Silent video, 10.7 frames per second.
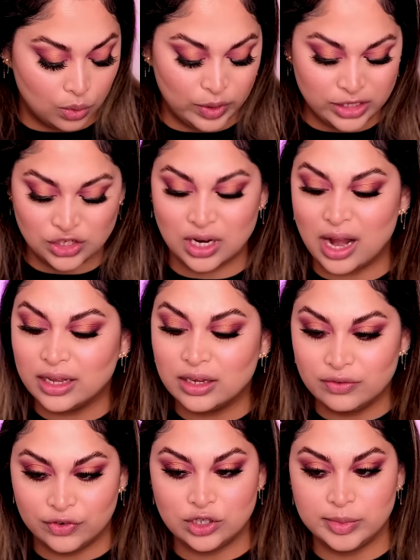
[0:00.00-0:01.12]
which kind of
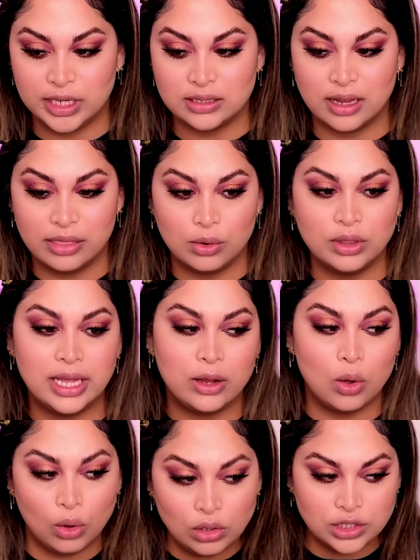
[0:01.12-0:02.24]
confused me because I thought they
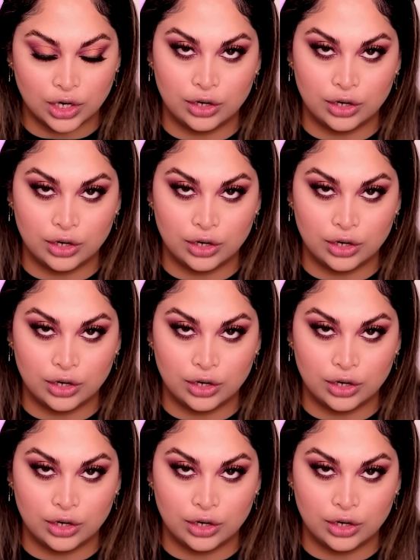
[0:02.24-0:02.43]
called